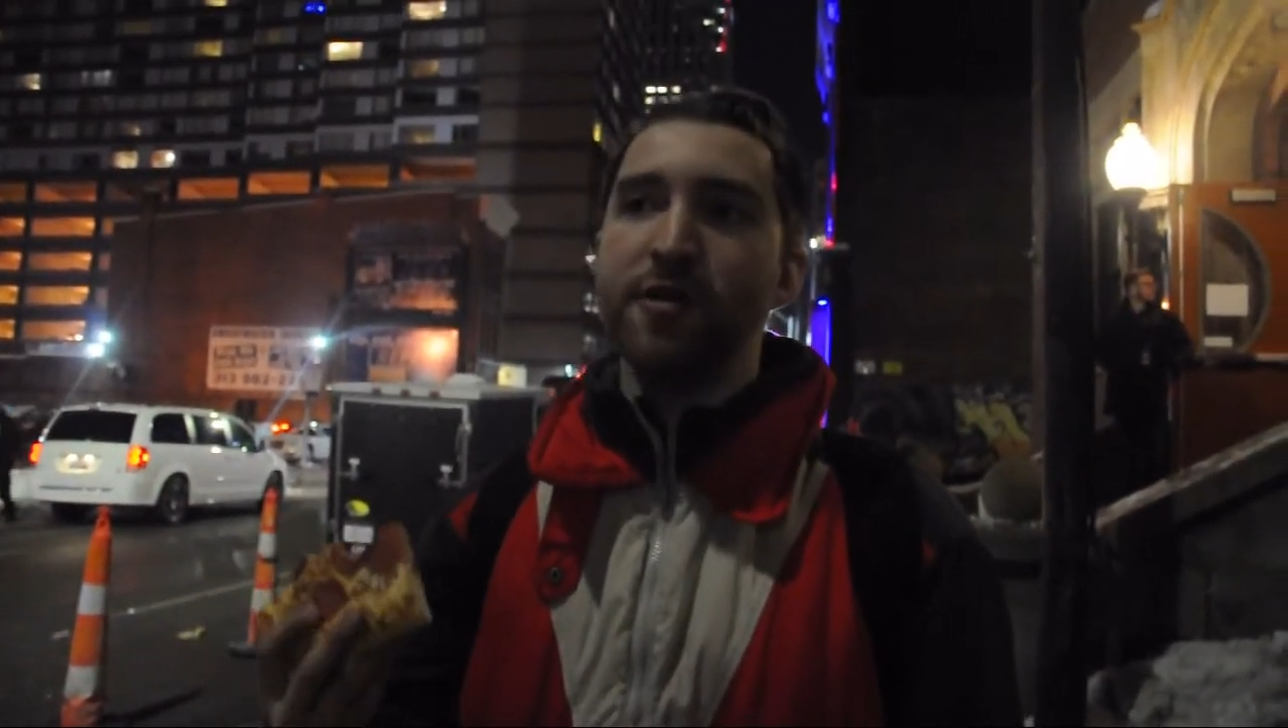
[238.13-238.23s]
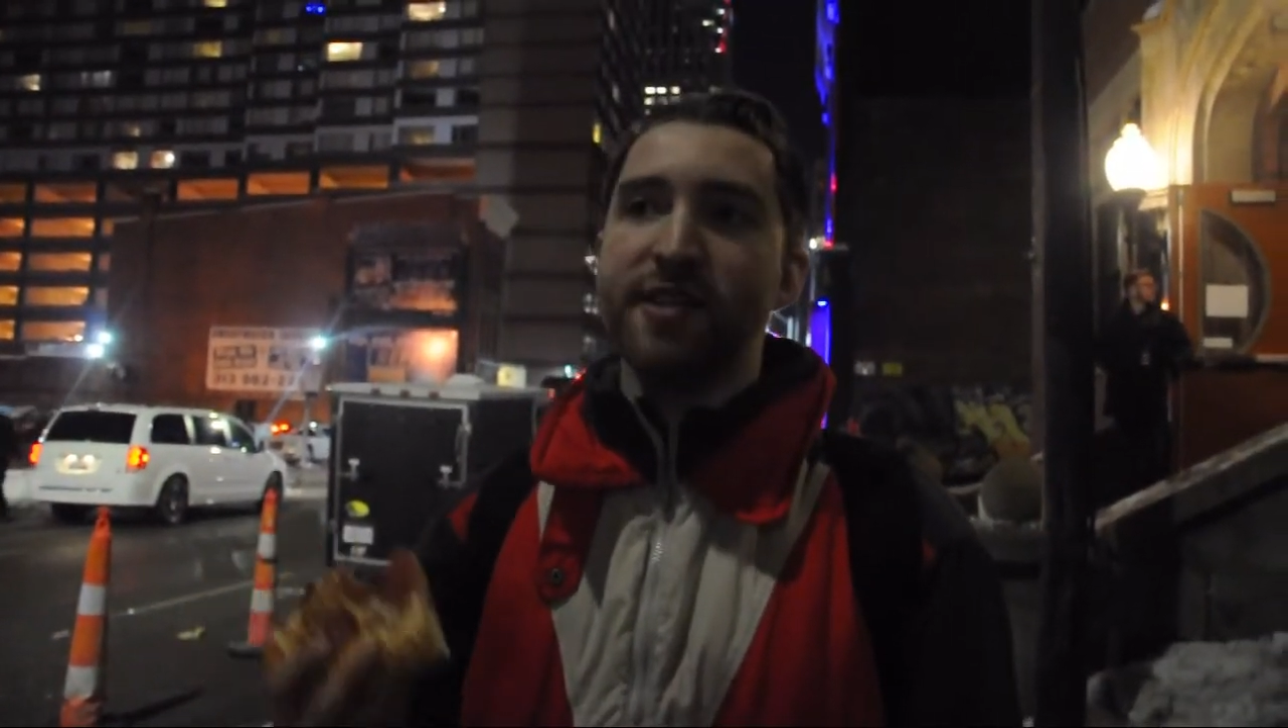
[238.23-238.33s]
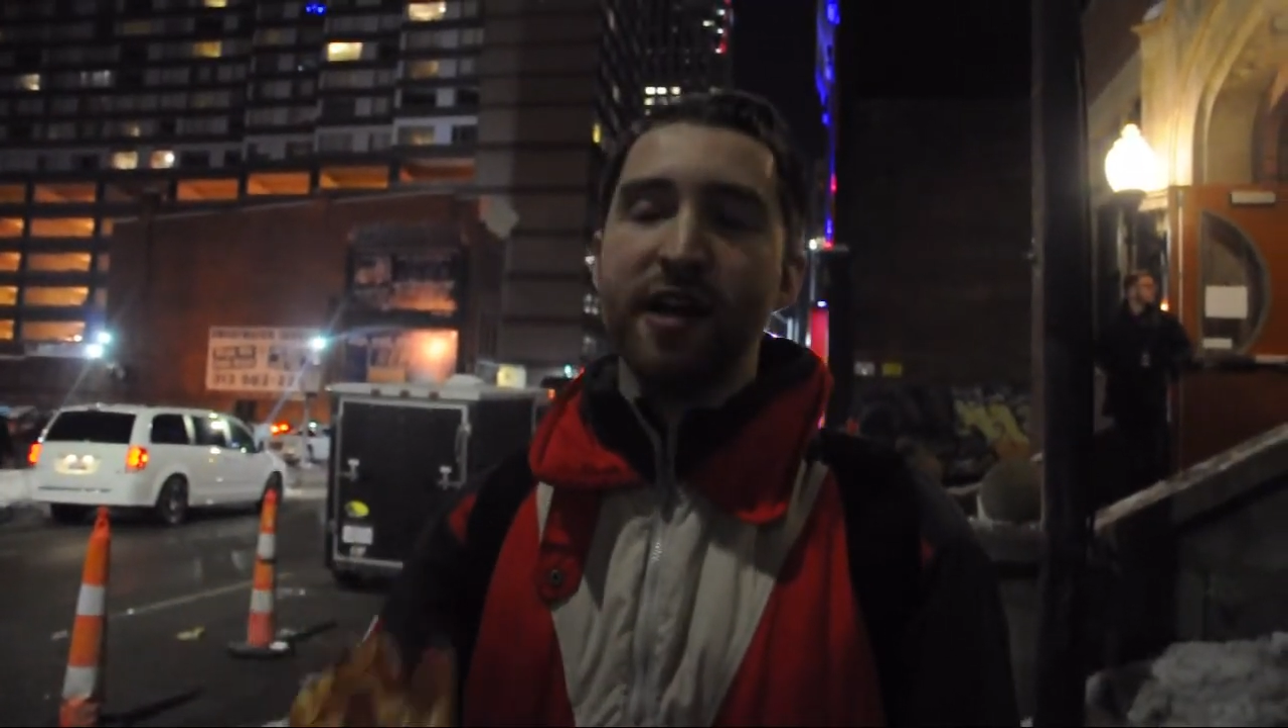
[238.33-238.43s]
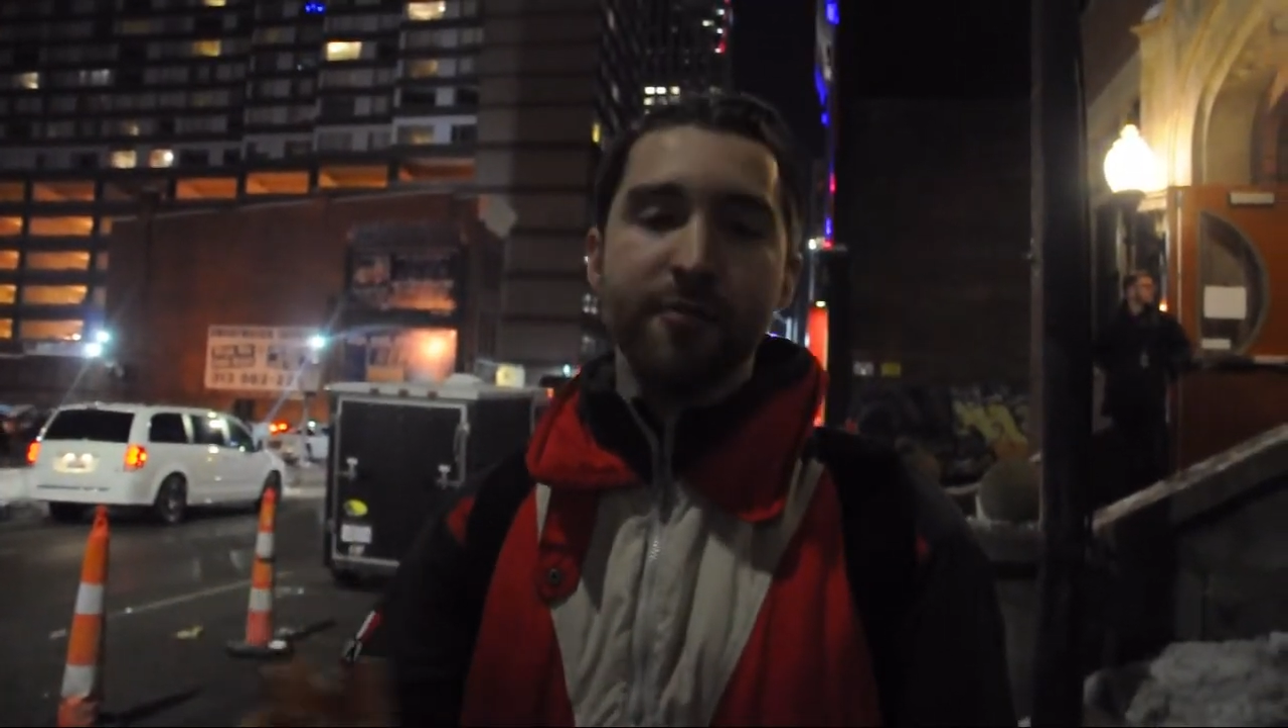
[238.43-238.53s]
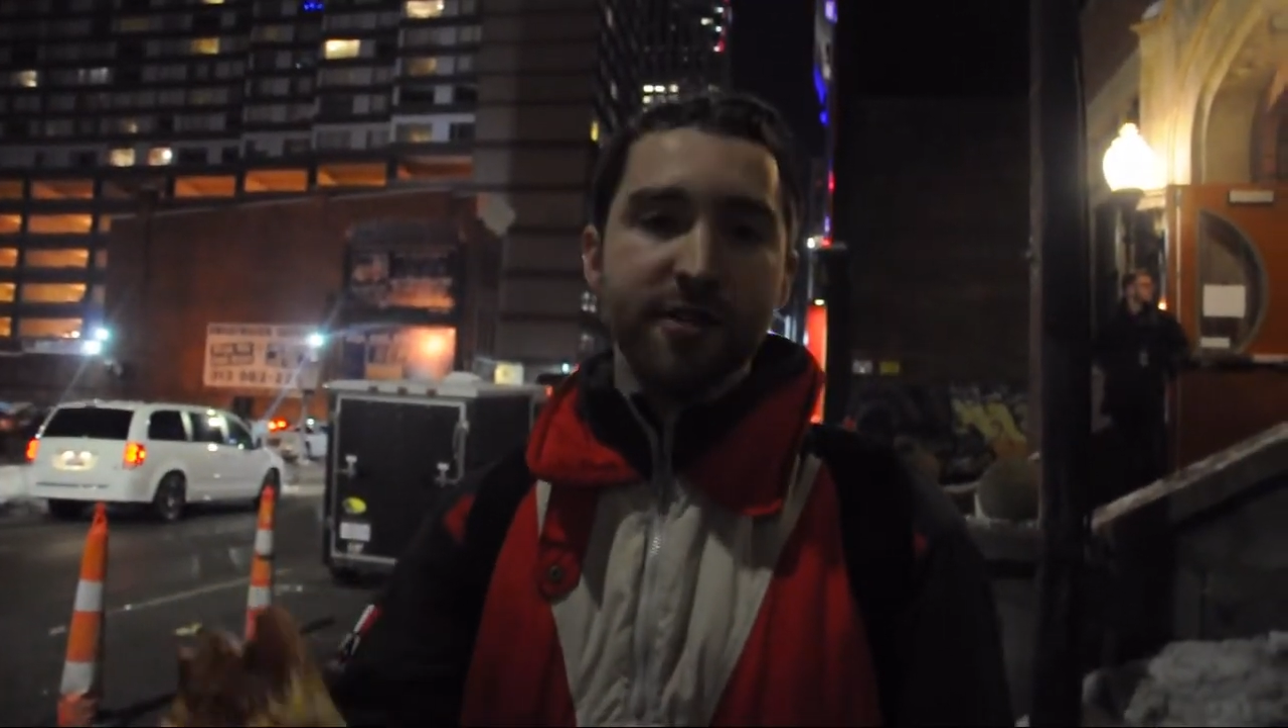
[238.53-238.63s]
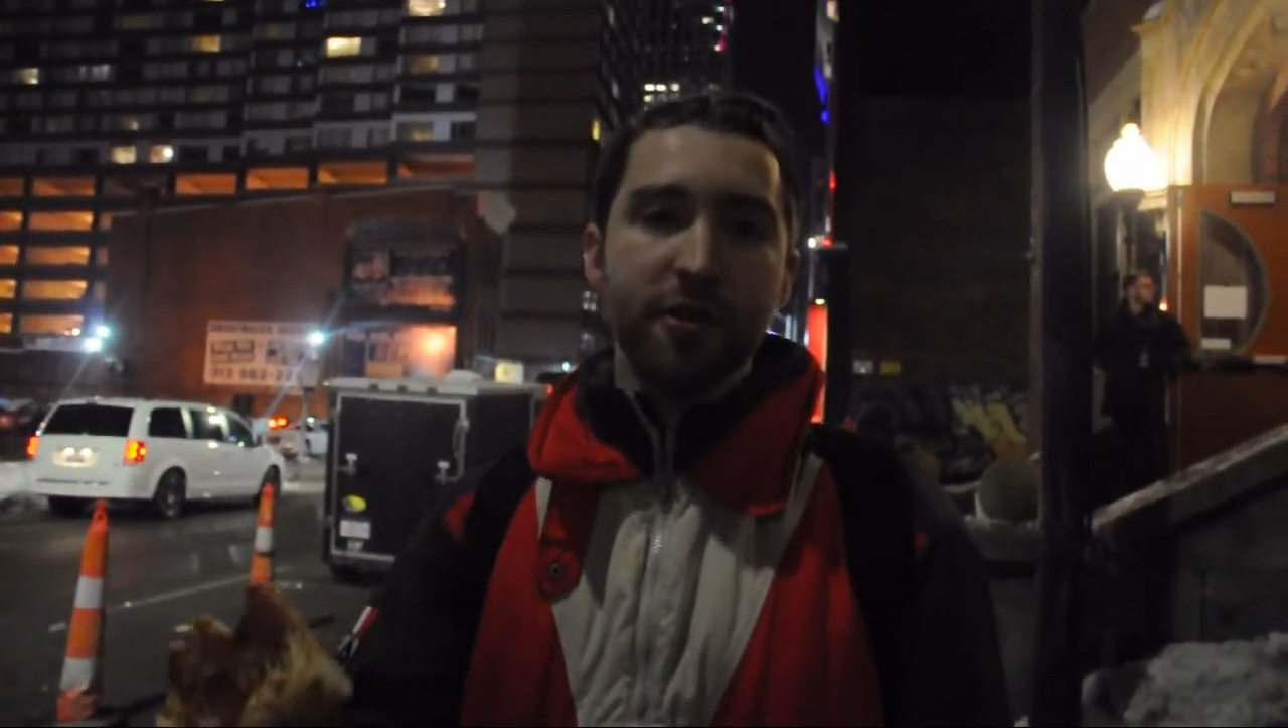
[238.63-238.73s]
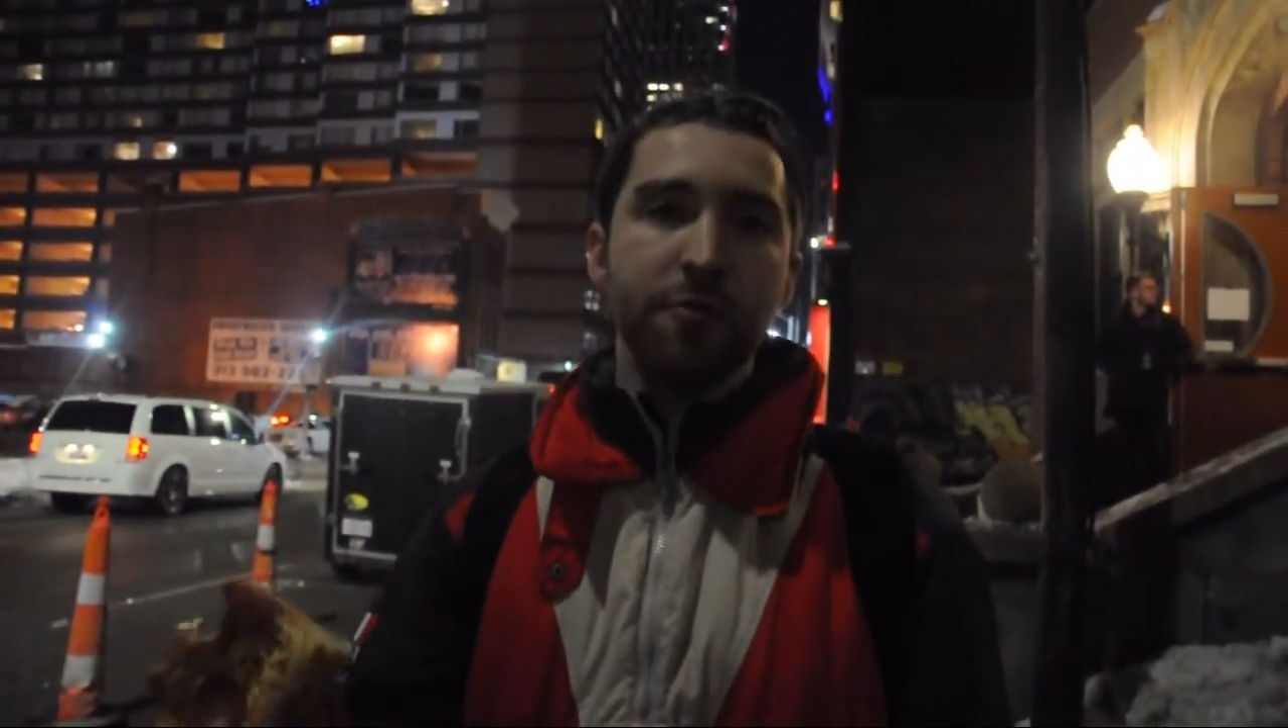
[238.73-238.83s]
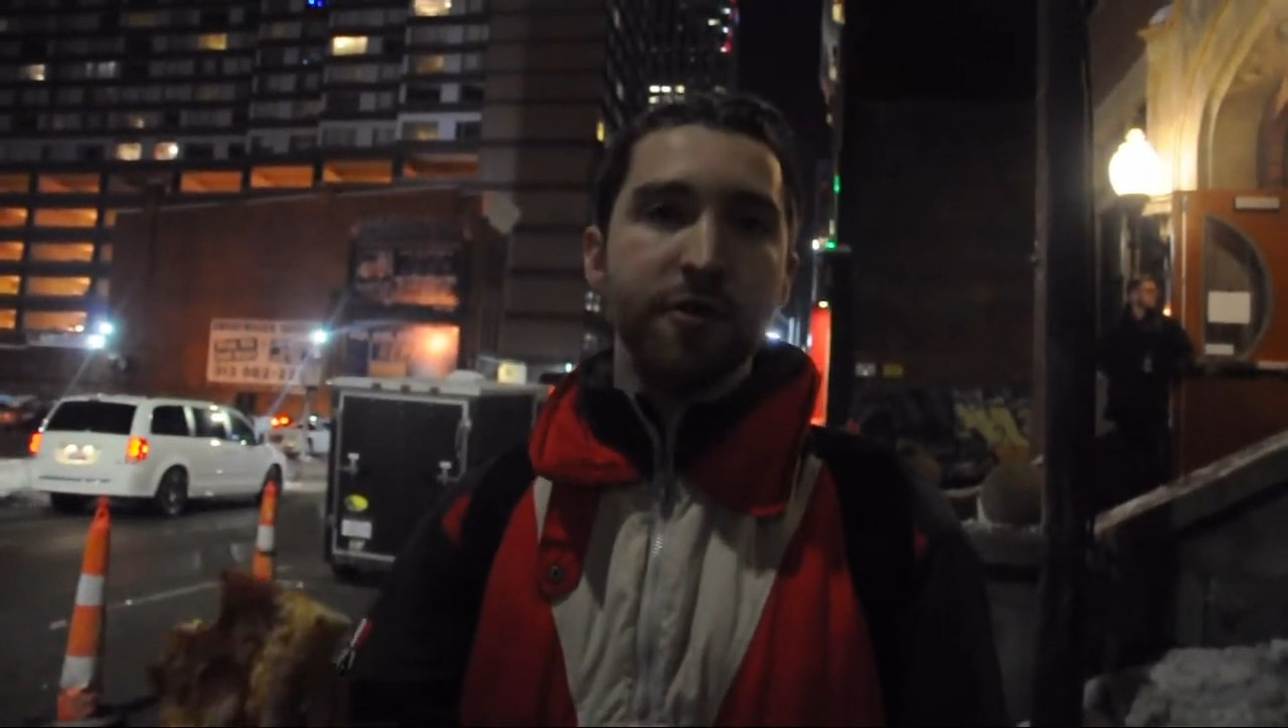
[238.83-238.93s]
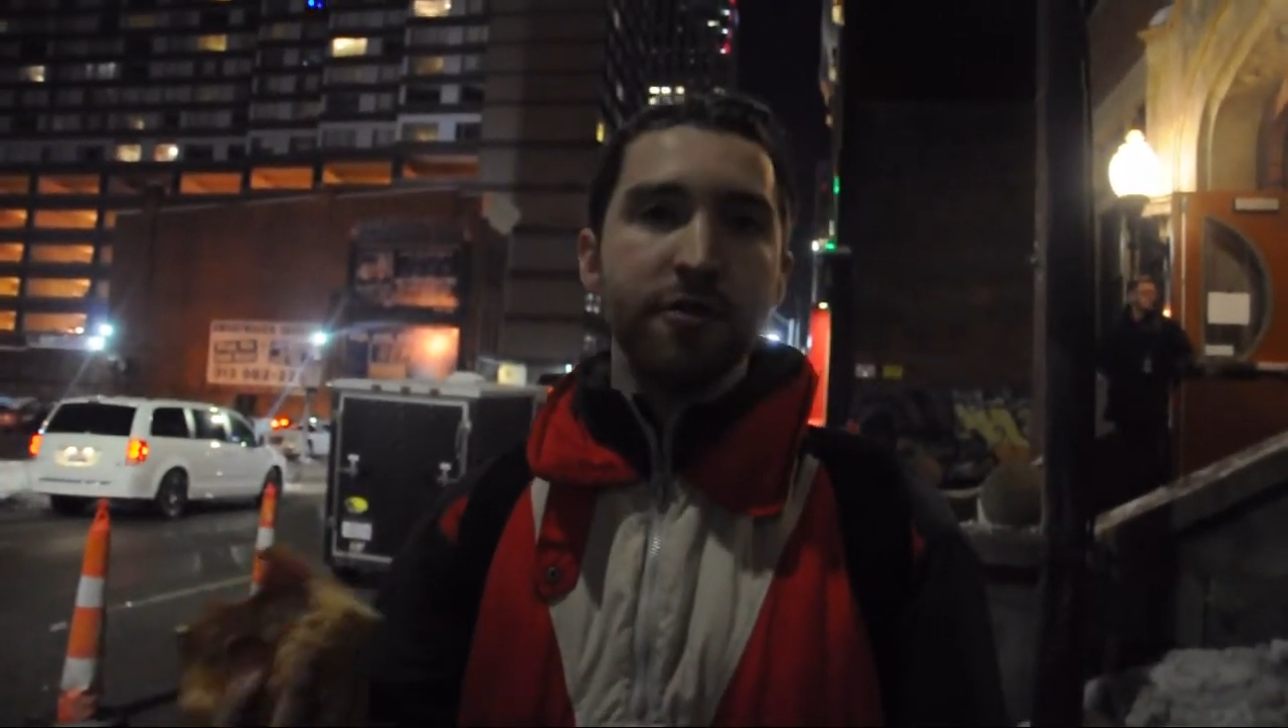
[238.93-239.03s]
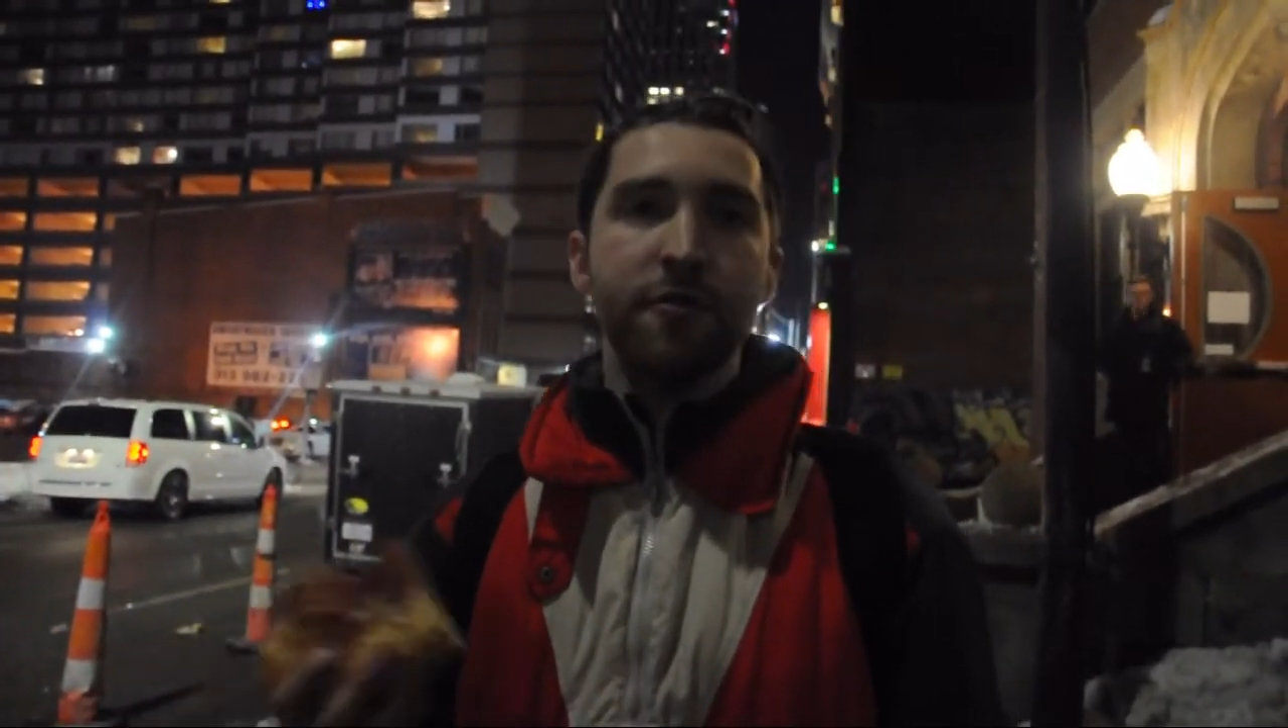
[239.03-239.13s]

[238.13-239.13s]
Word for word: with time, is the opener.